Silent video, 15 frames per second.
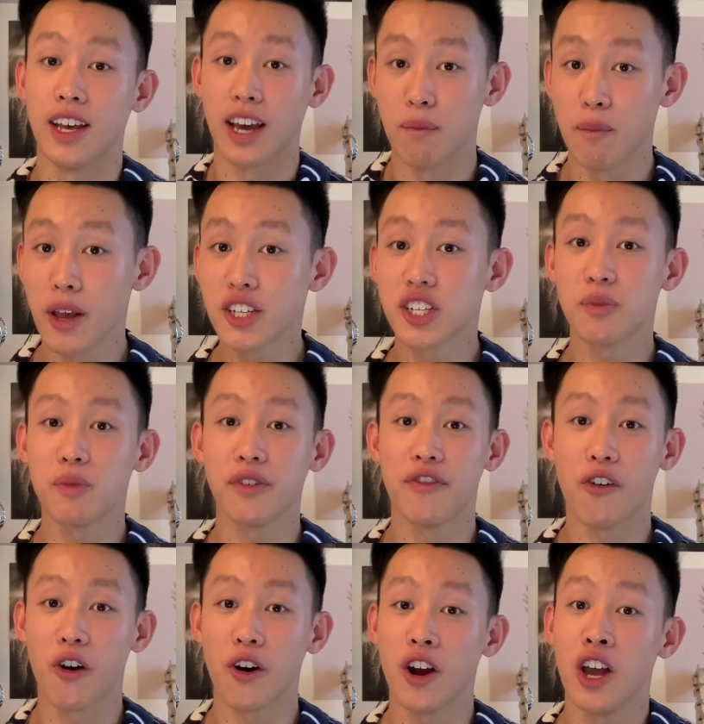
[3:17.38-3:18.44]
I mentioned
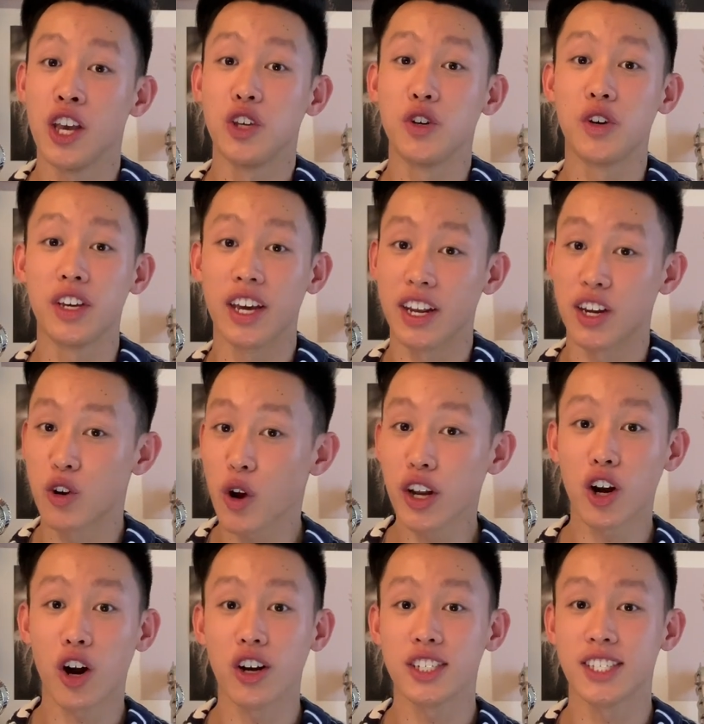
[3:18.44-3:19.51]
before, you can get a credit
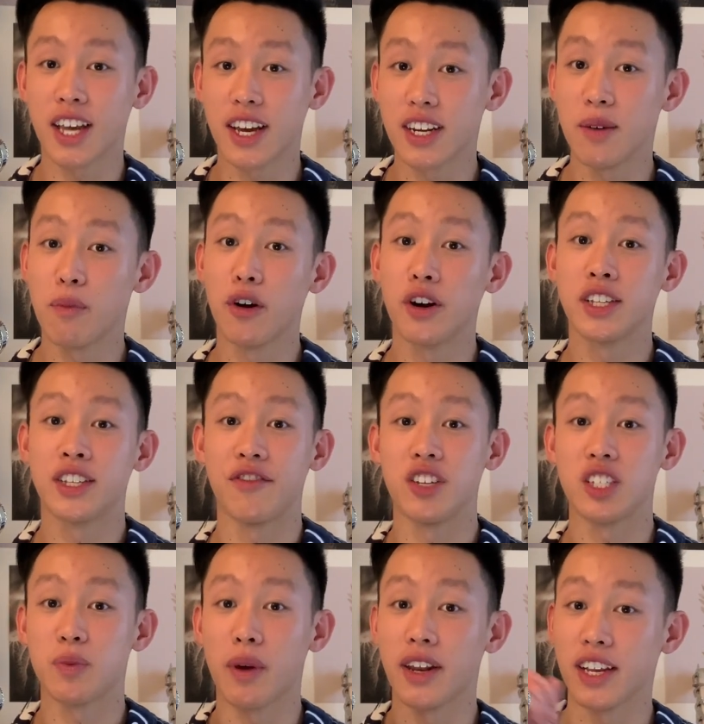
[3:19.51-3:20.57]
card sign-up bonus if you
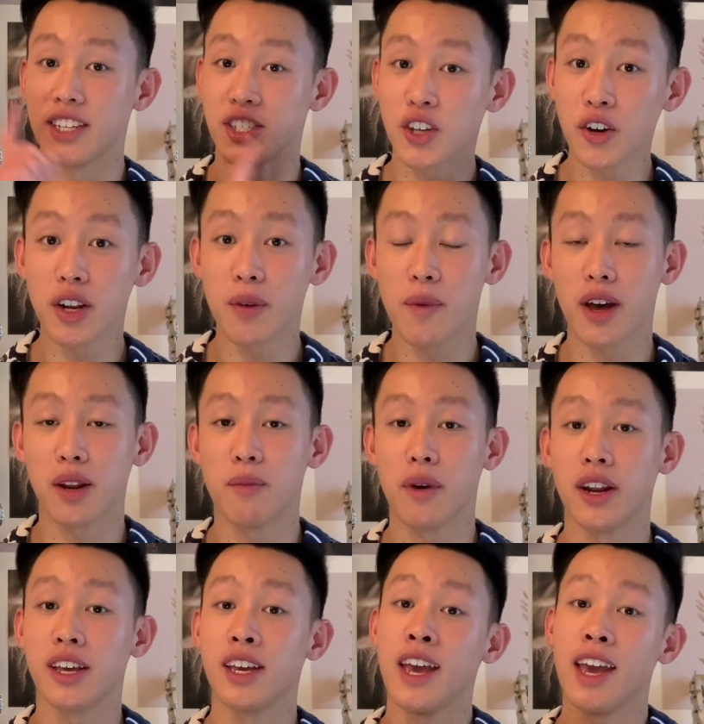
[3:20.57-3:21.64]
spend a certain amount of
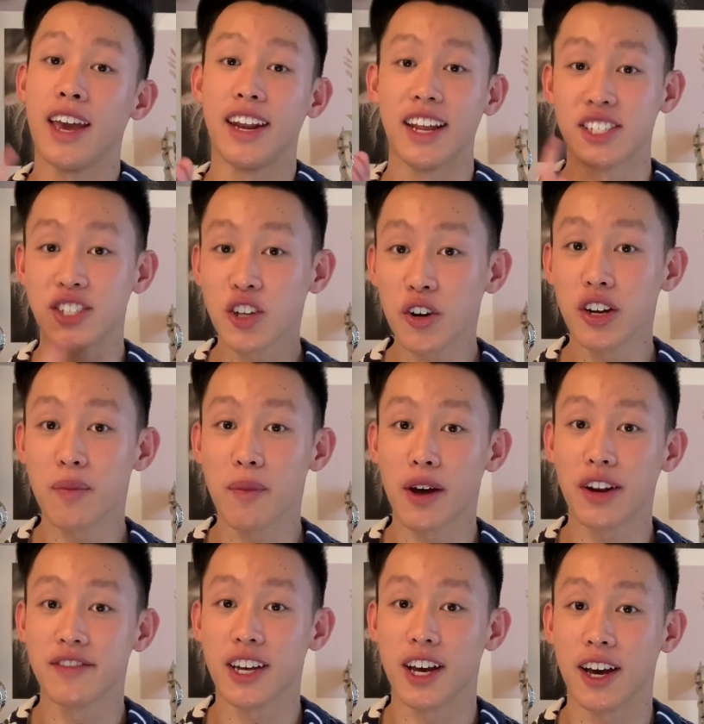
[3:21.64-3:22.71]
money in a certain amount
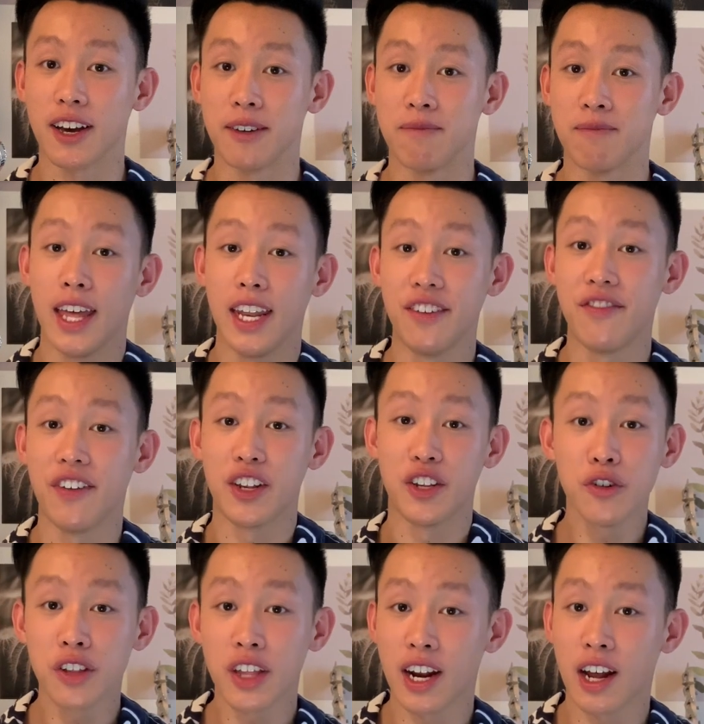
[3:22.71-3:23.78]
of time. And if I knew
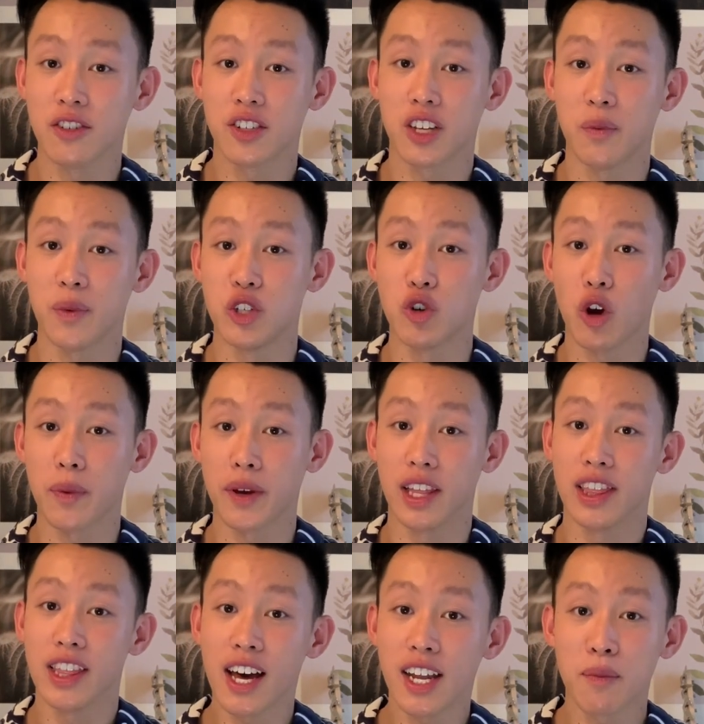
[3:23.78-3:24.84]
that I was going to be dropping a
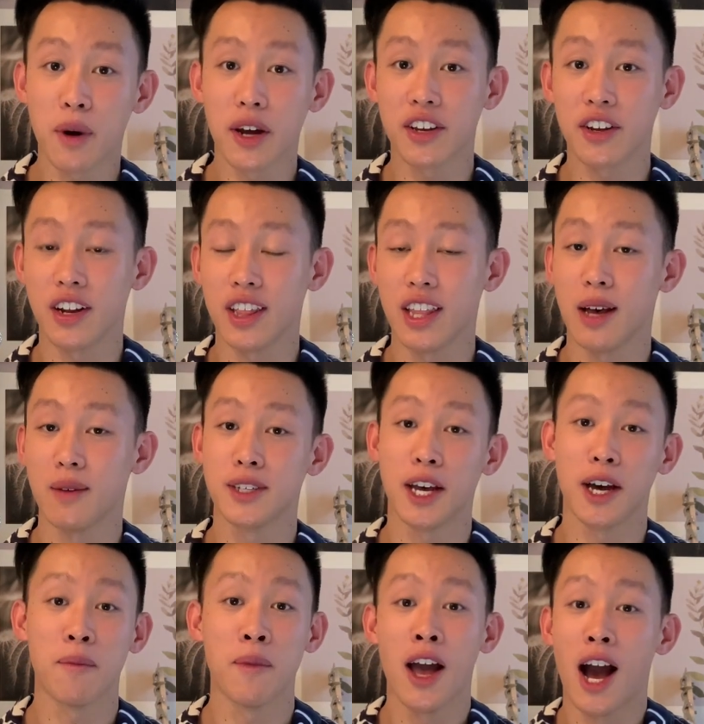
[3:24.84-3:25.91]
lot of money on a
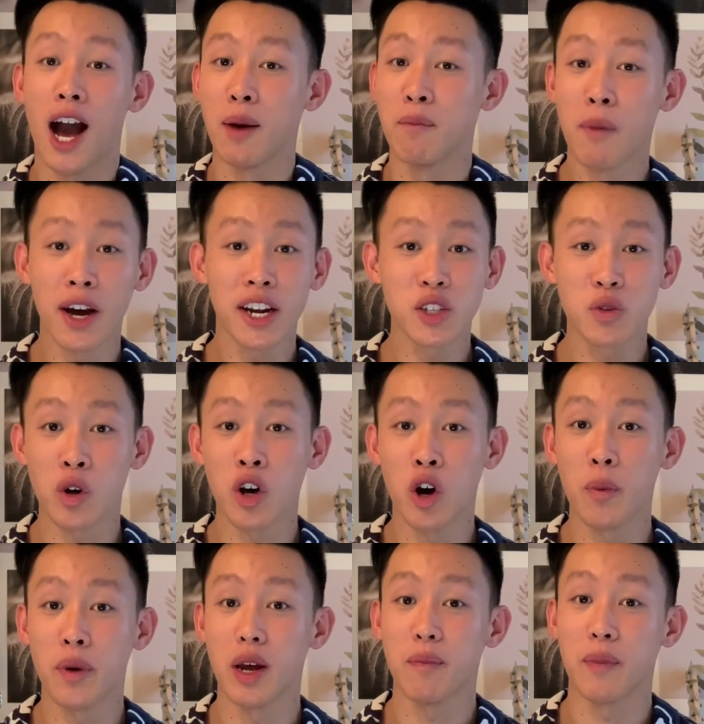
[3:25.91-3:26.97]
laptop, I might as well
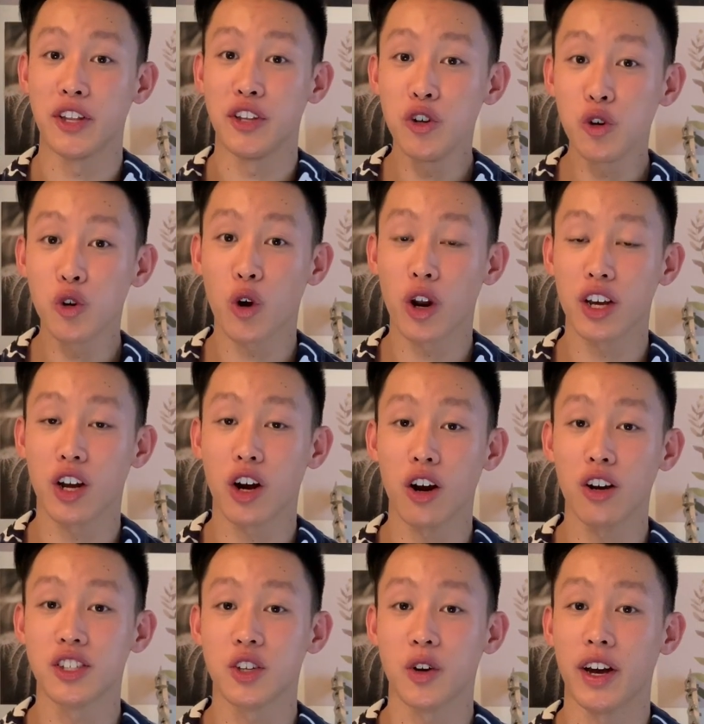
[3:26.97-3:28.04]
open up a new credit card
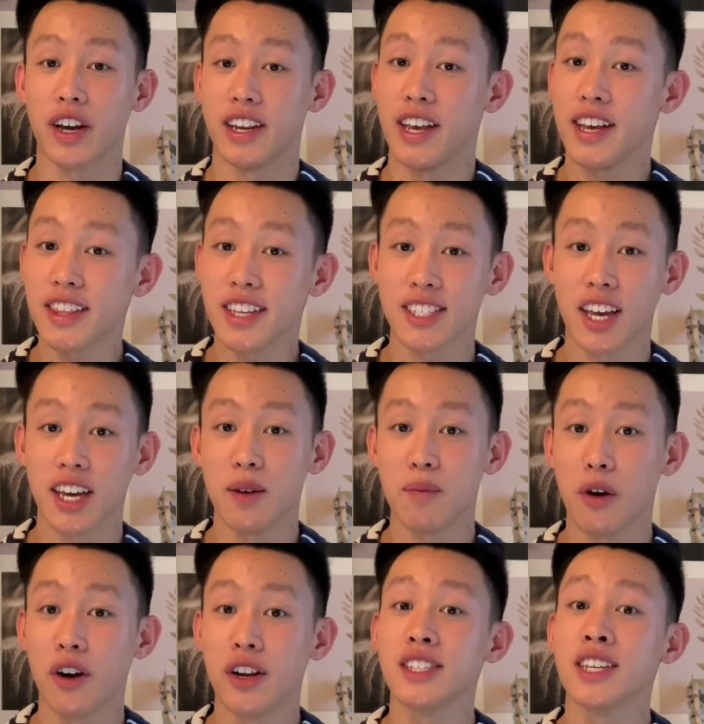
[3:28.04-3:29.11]
so I can hit the sign-up
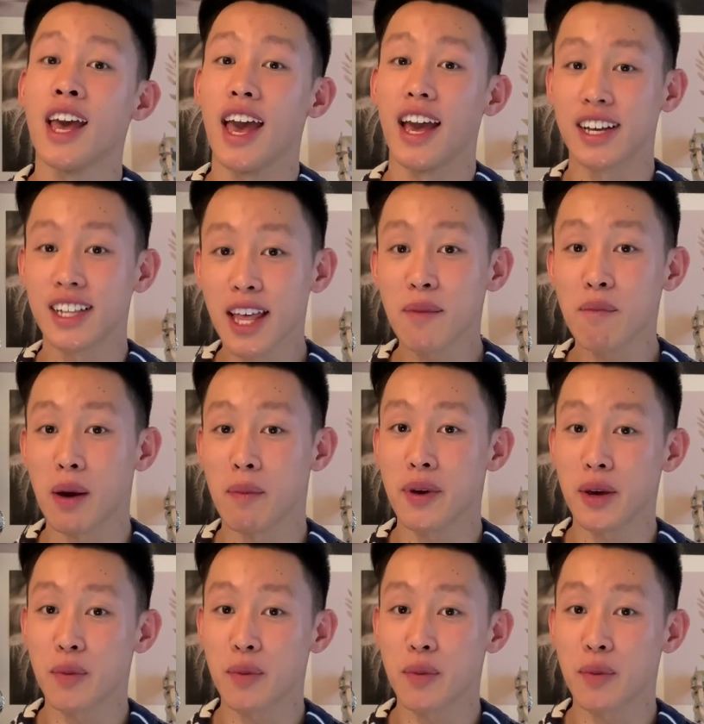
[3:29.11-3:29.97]
bonus and claim my big